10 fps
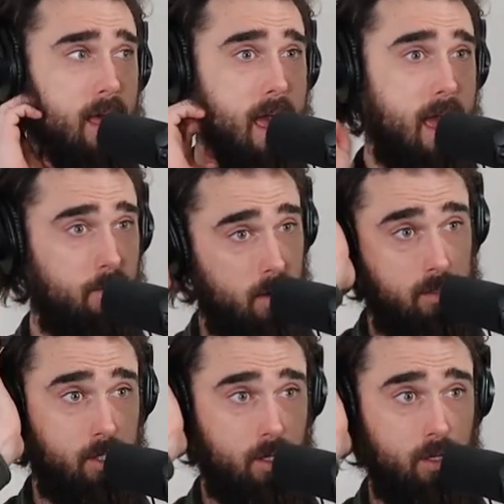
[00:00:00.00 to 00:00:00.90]
able
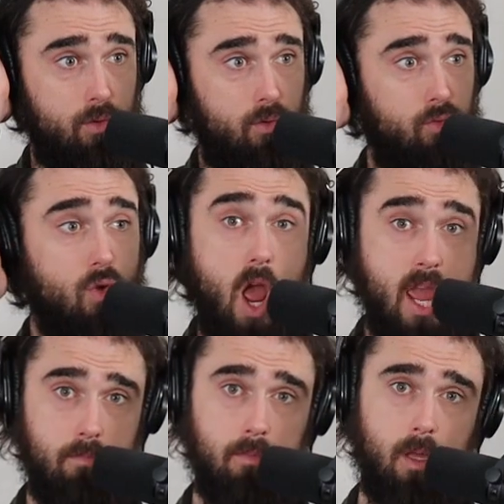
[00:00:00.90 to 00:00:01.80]
to
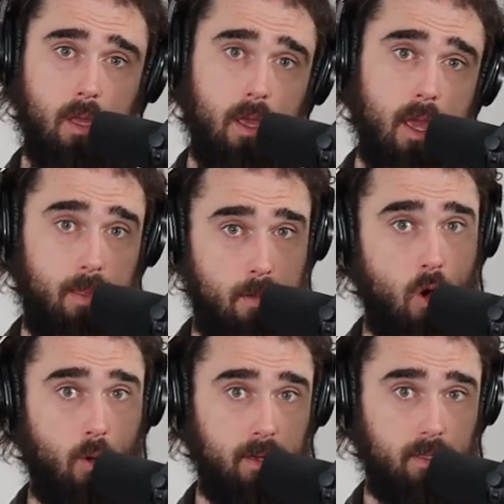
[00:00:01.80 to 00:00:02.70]
rhyme in the
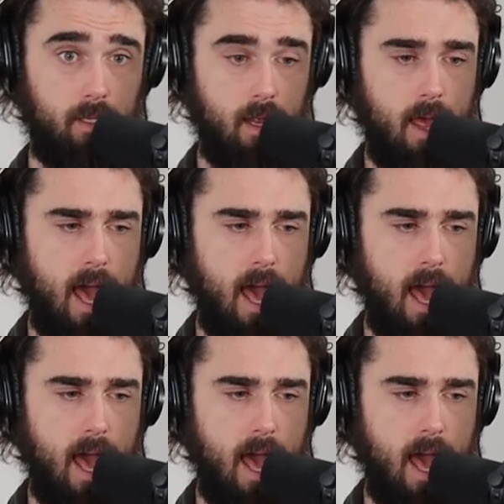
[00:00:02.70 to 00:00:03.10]
moment.